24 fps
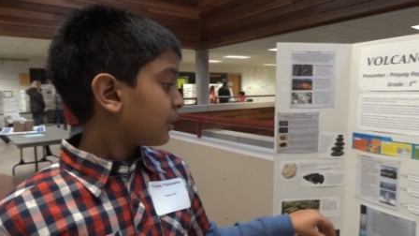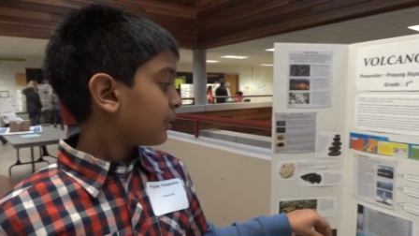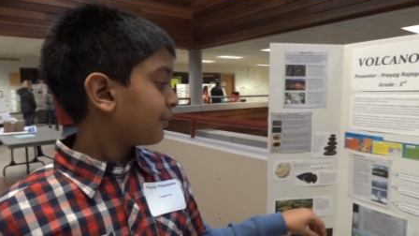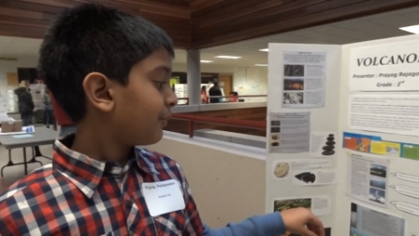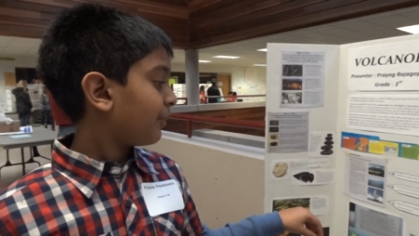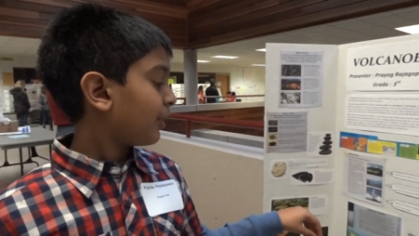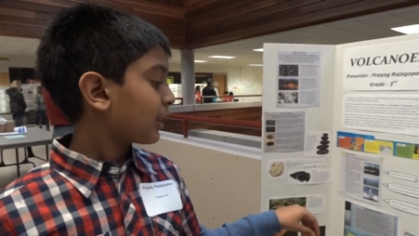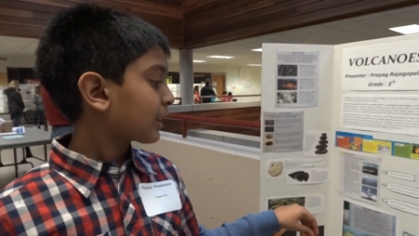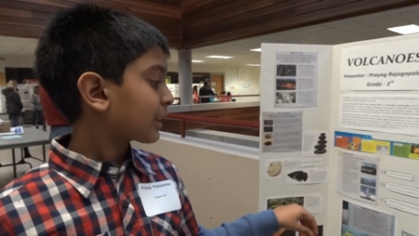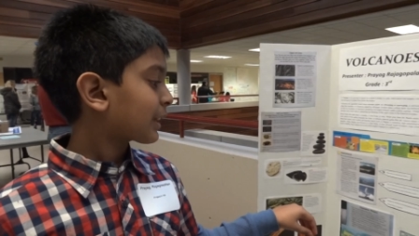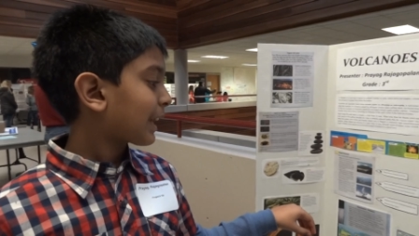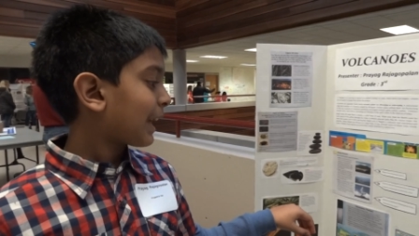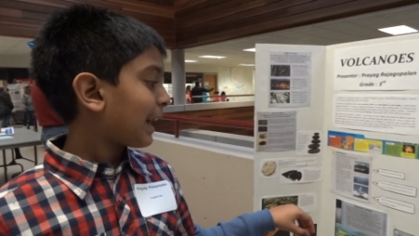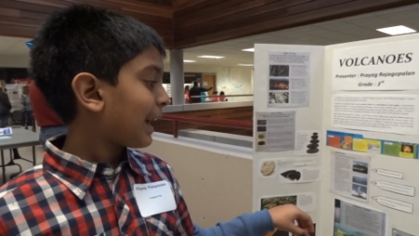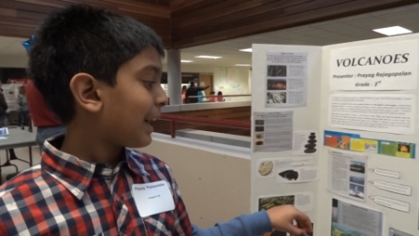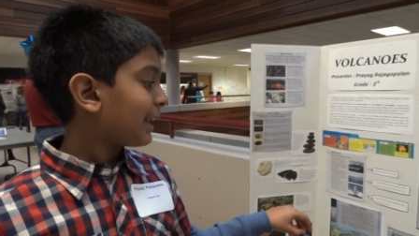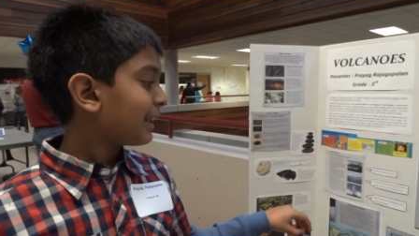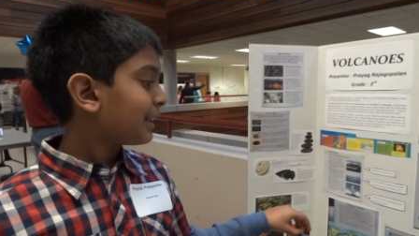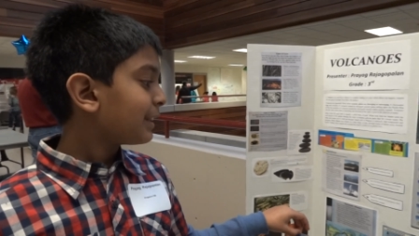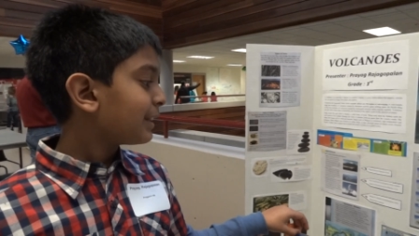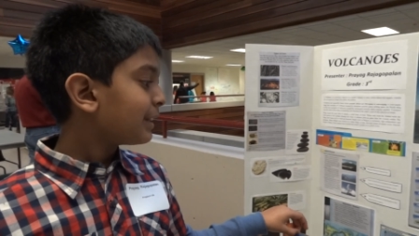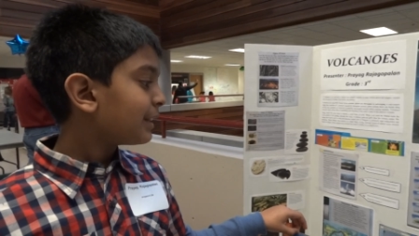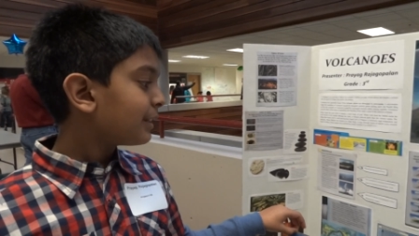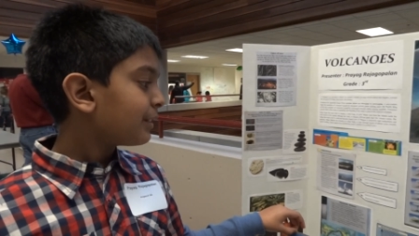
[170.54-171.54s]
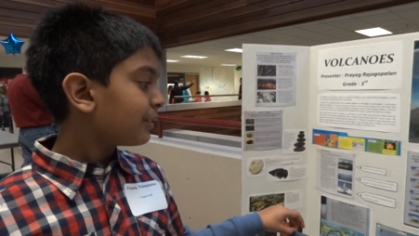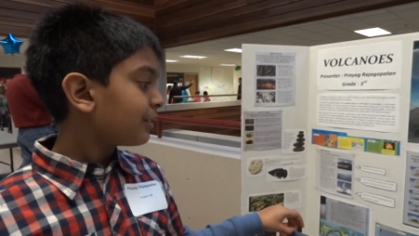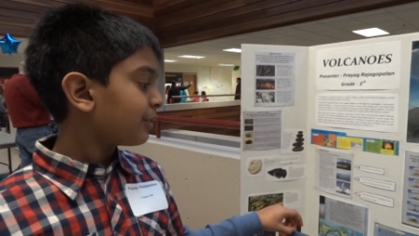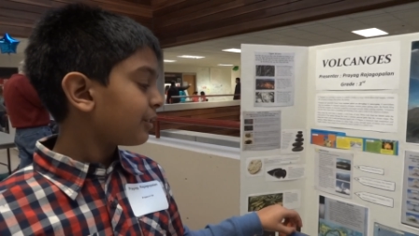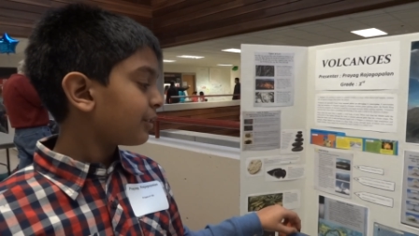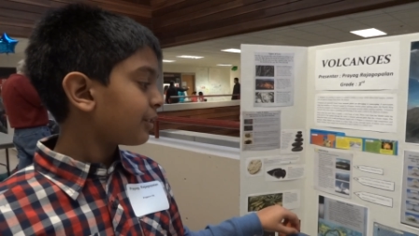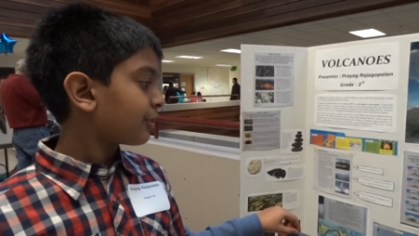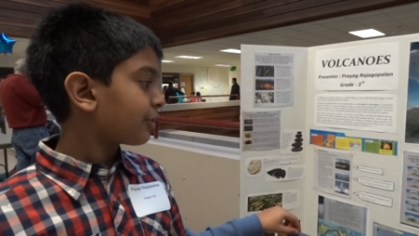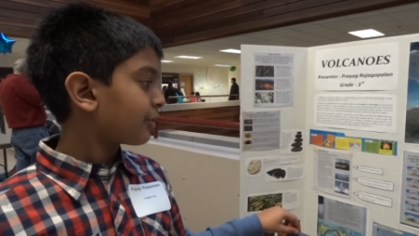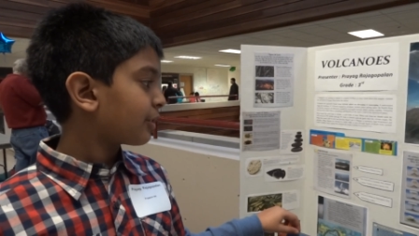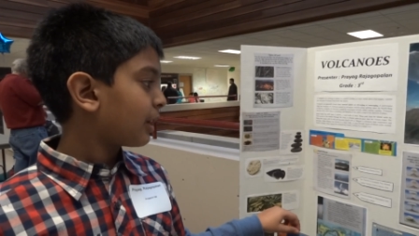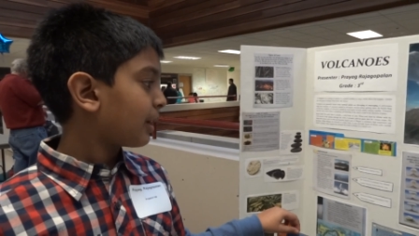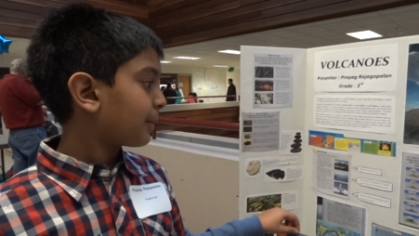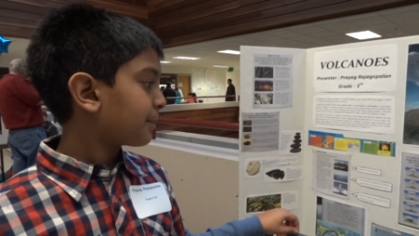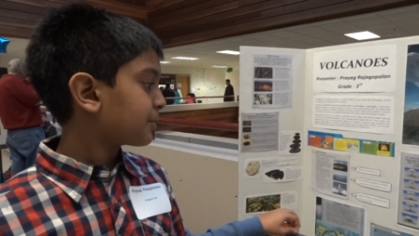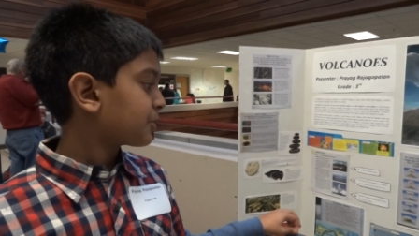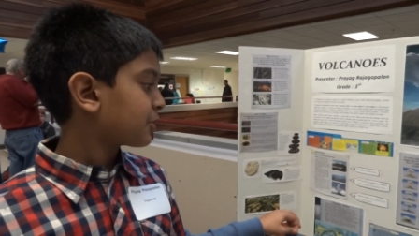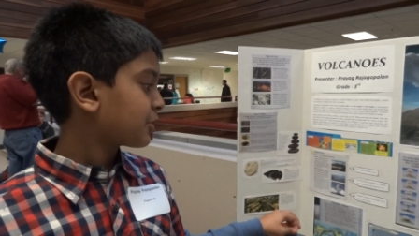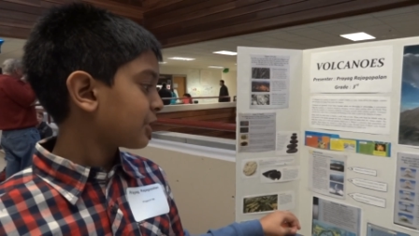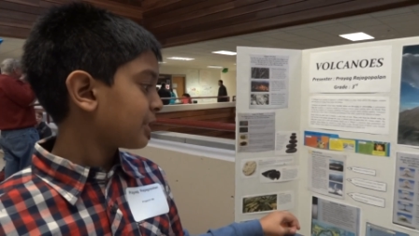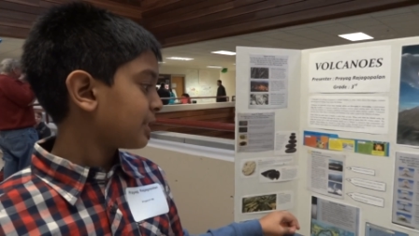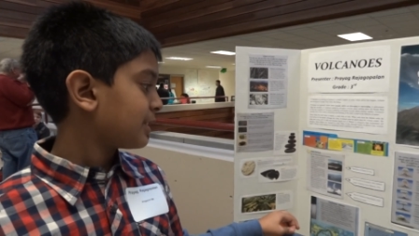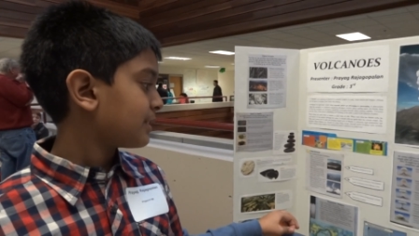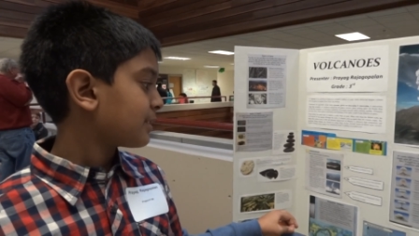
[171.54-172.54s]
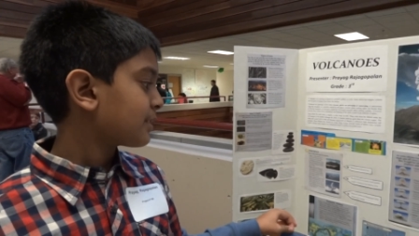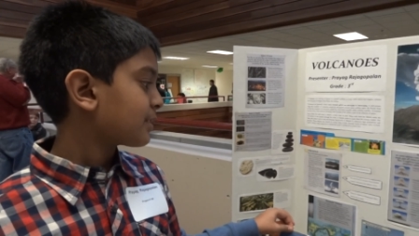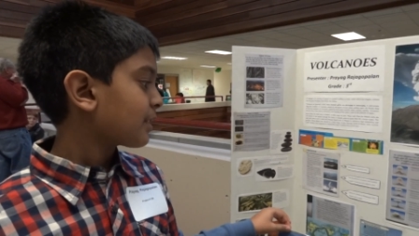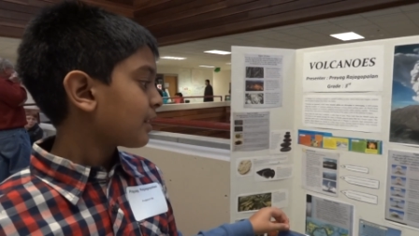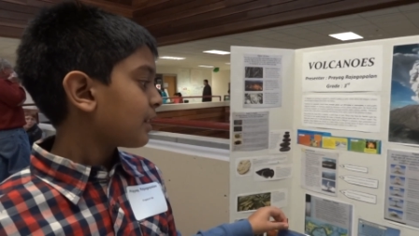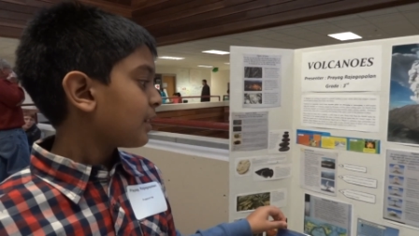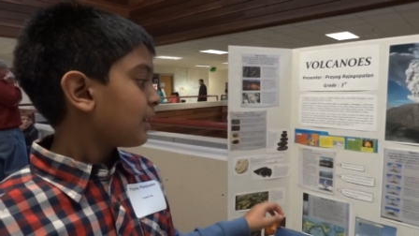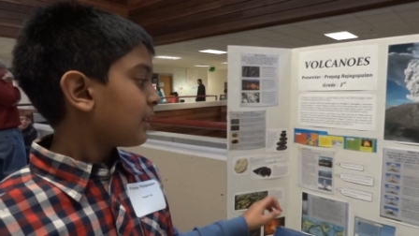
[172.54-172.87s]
Volcanian eruptions